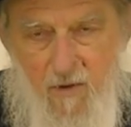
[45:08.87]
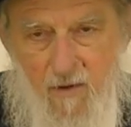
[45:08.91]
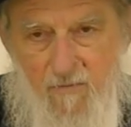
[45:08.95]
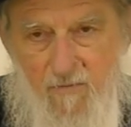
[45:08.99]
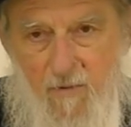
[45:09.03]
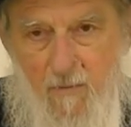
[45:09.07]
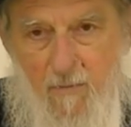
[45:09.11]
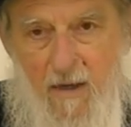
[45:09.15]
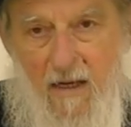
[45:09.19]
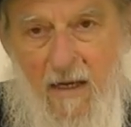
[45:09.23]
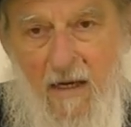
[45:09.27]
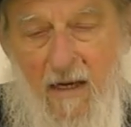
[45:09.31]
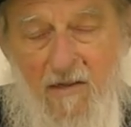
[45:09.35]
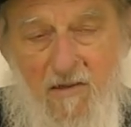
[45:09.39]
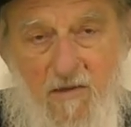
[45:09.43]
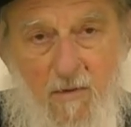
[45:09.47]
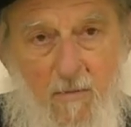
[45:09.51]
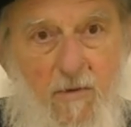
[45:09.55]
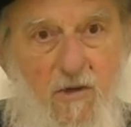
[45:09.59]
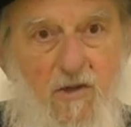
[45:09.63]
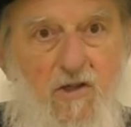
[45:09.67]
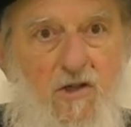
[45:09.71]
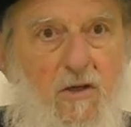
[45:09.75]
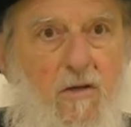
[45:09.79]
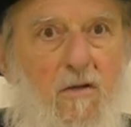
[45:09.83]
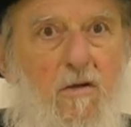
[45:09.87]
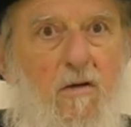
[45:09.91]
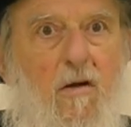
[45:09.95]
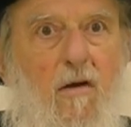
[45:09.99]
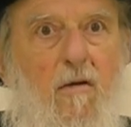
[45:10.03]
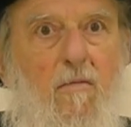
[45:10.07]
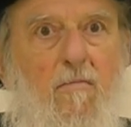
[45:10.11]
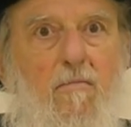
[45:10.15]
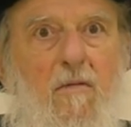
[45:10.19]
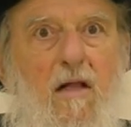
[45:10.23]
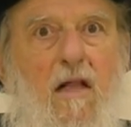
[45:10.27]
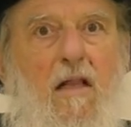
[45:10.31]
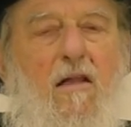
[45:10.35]
if a man has a mission, there are
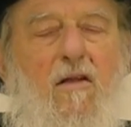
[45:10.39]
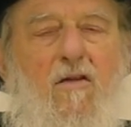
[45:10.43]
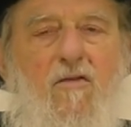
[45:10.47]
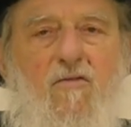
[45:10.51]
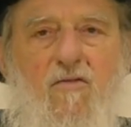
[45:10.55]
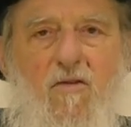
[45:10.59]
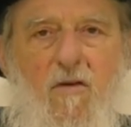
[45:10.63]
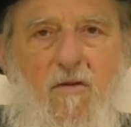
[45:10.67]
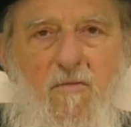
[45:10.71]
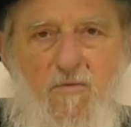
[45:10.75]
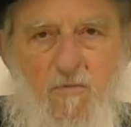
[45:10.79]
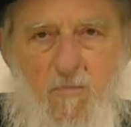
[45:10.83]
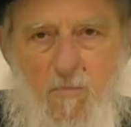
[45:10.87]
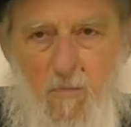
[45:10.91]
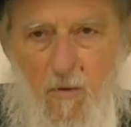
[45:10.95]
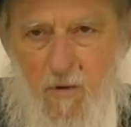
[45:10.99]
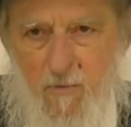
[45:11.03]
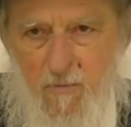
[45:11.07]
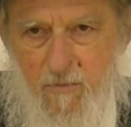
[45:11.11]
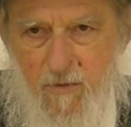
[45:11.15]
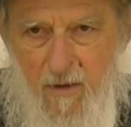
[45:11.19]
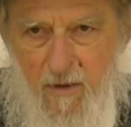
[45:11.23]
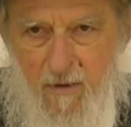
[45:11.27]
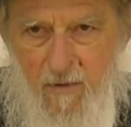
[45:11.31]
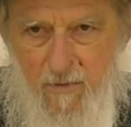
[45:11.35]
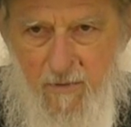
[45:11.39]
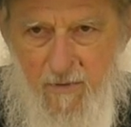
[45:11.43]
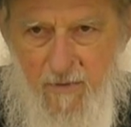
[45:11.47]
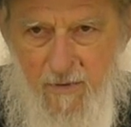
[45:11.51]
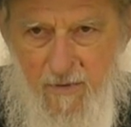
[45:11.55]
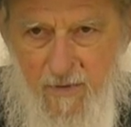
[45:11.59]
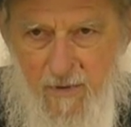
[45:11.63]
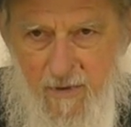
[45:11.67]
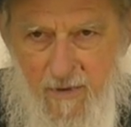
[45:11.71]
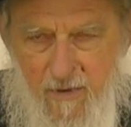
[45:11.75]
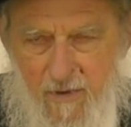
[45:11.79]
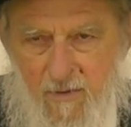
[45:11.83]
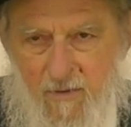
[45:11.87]
millions of sperm there,
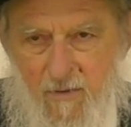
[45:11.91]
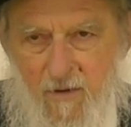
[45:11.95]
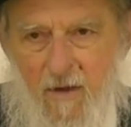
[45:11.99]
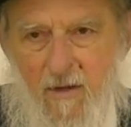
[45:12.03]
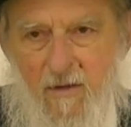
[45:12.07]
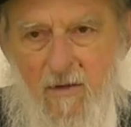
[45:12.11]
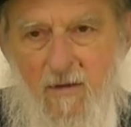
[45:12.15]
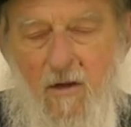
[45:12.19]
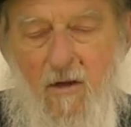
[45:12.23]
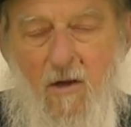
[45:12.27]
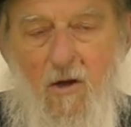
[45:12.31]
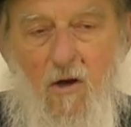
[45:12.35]
right?